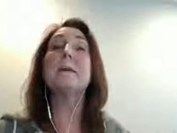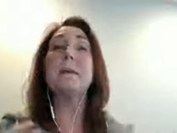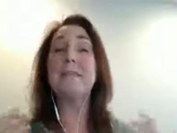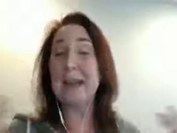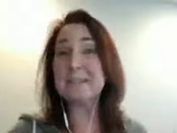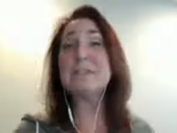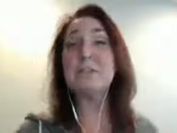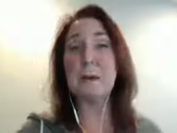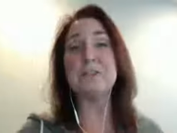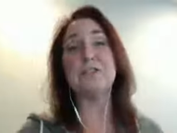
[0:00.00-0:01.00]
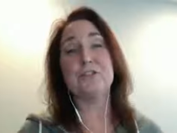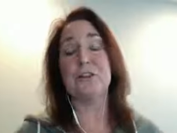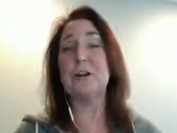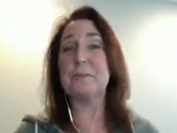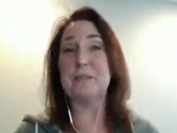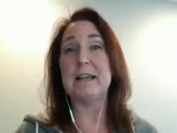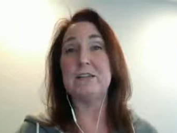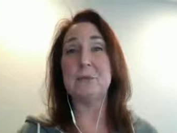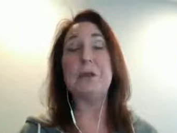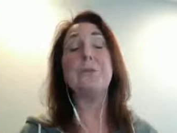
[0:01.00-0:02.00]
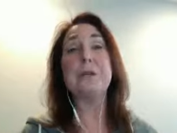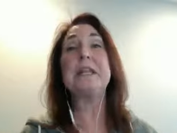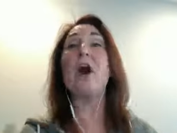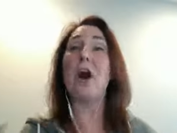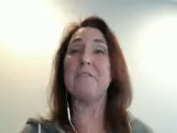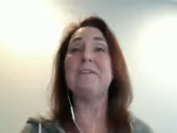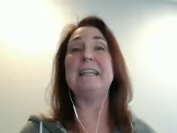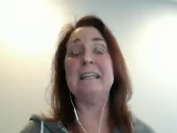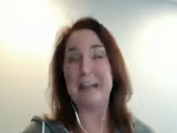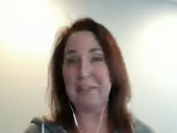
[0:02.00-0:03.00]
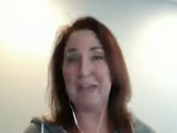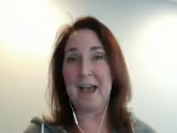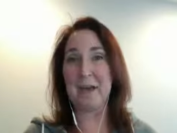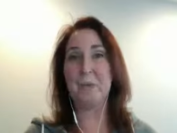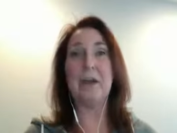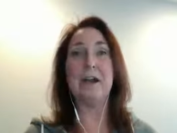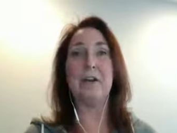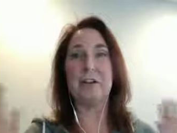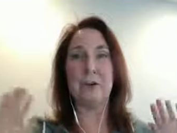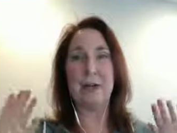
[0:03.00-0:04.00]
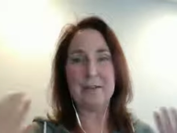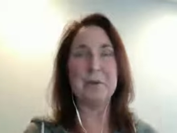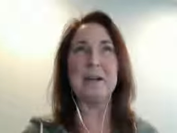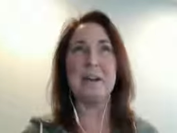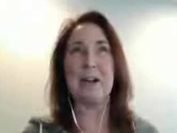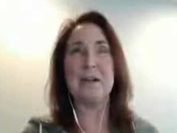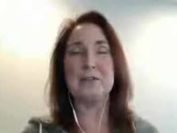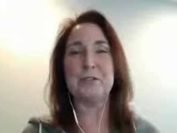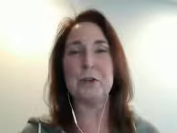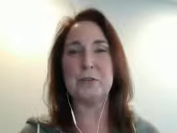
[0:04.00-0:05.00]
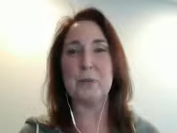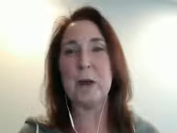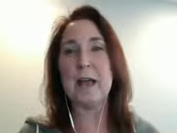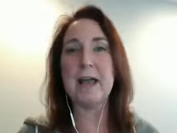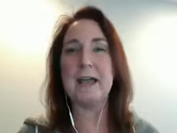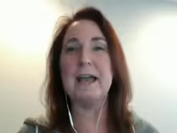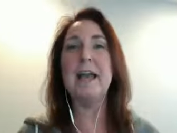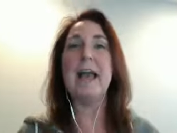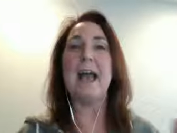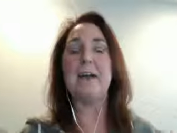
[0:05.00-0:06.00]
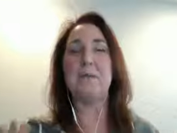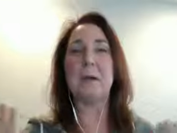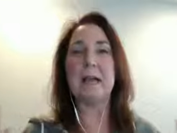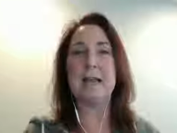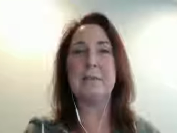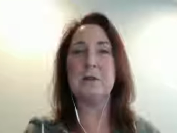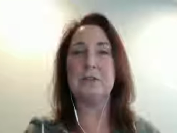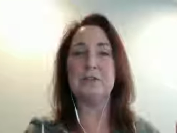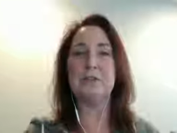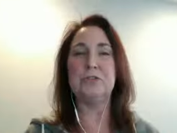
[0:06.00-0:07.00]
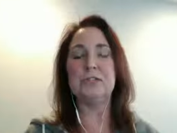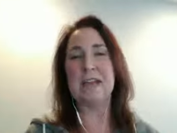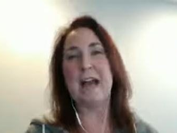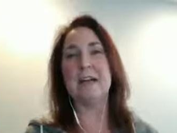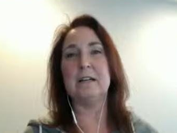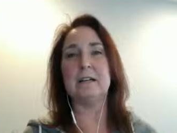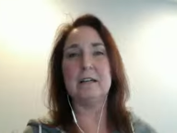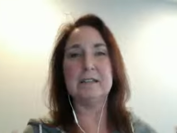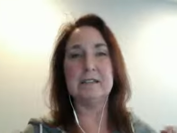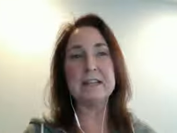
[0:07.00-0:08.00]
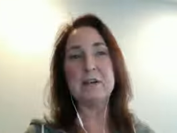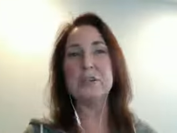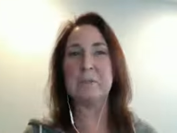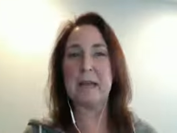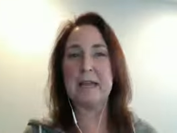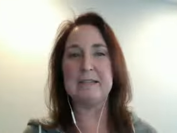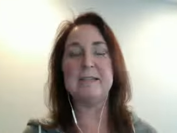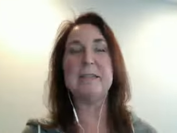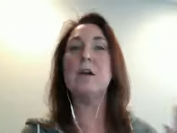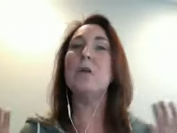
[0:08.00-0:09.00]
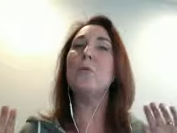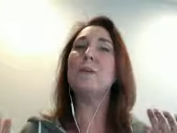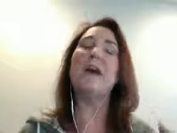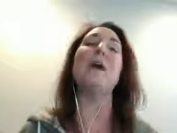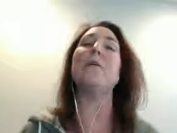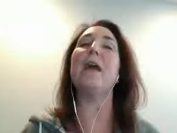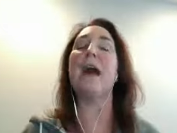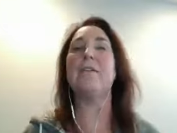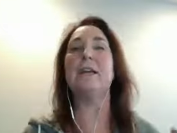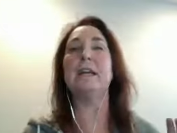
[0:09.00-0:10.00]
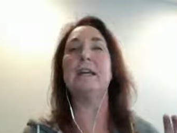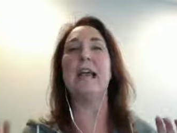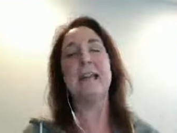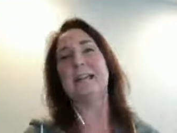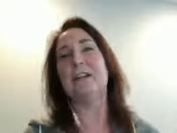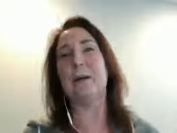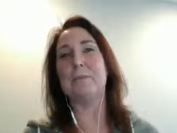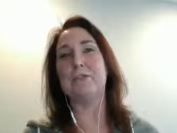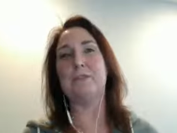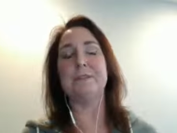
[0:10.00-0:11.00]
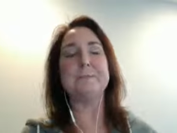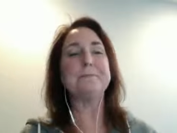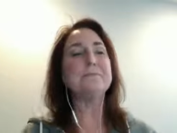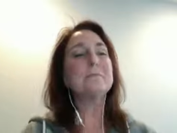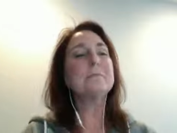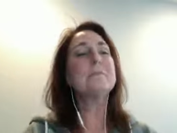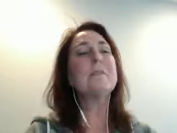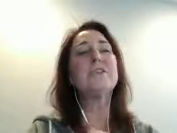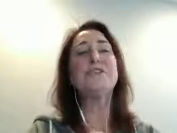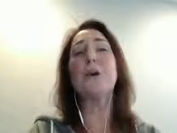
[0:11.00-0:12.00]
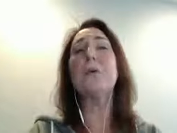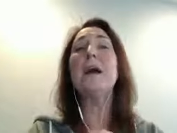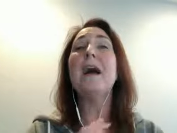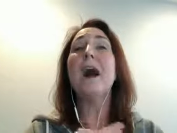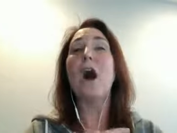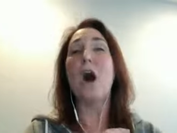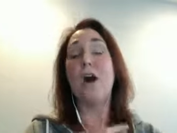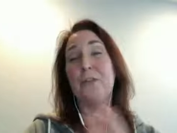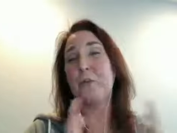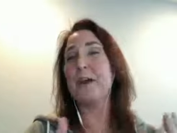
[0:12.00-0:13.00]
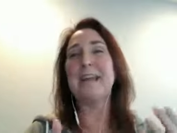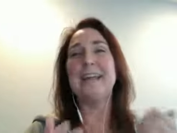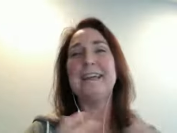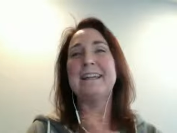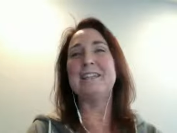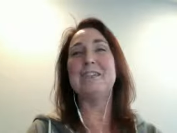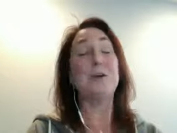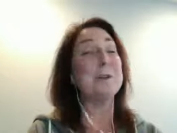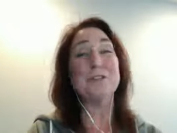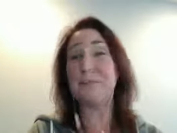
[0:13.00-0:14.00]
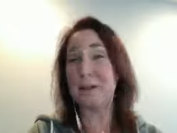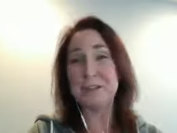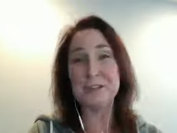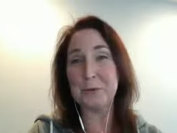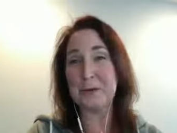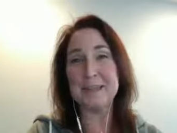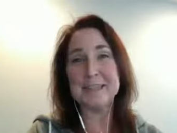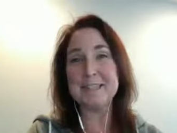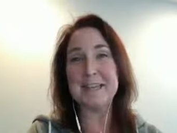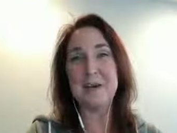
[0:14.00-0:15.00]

That's a special circumstance. We don't really often get that where, you know, everyone in our house goes away and we're able to just tackle a single space without having any interruptions. So on the one hand, it's so much fun to organize that